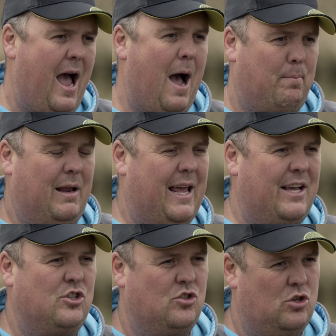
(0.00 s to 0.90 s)

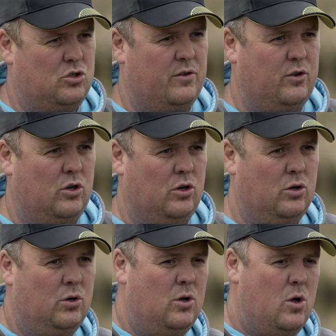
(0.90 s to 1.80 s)
applications sort of
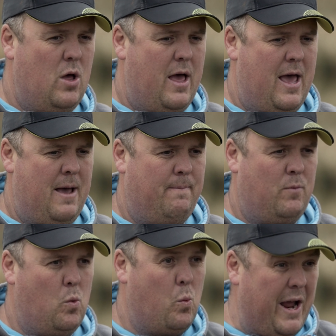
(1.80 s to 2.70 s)
or
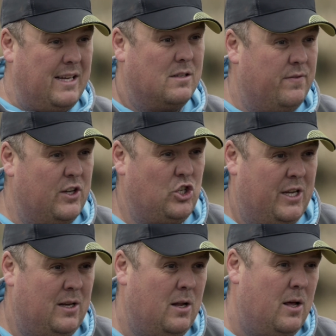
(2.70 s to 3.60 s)
ways of
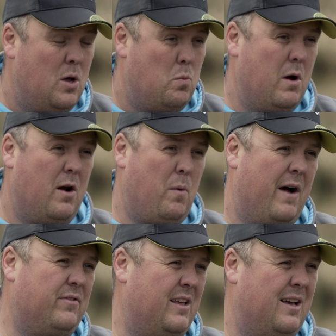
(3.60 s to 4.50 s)
fishing where a
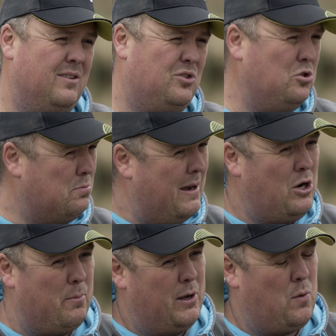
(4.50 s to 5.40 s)
wafter just might
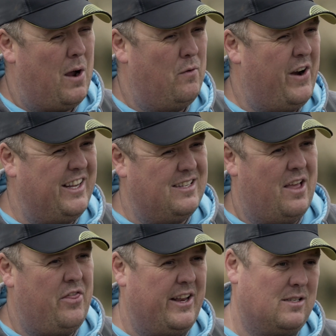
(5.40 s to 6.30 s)
not be quite right
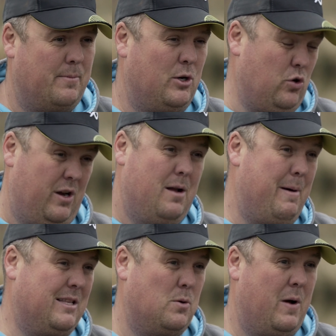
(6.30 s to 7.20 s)
and things can be done in a
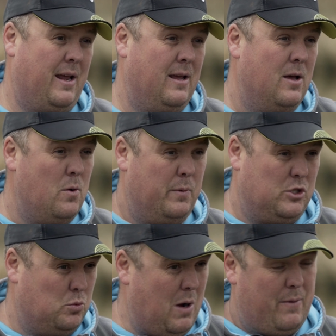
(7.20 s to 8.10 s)
better way,
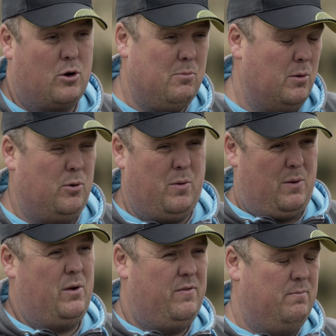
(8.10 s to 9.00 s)
which is why we come up, or
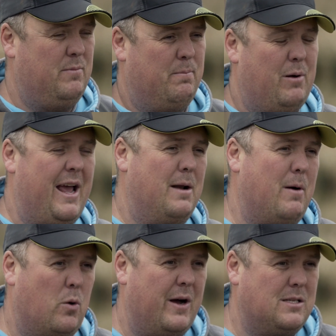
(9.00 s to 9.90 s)
why we've been playing
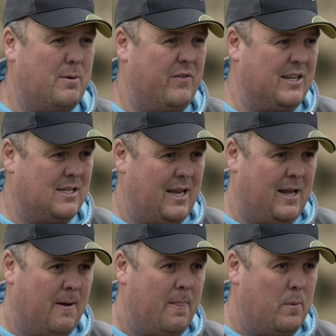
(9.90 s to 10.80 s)
about quite a bit
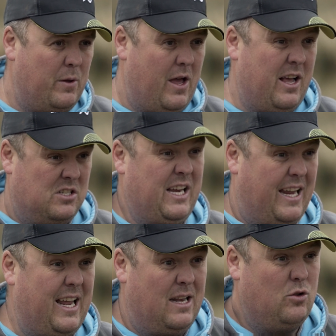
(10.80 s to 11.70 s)
recently with a
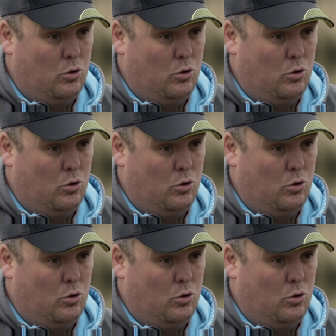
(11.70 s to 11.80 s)
sinking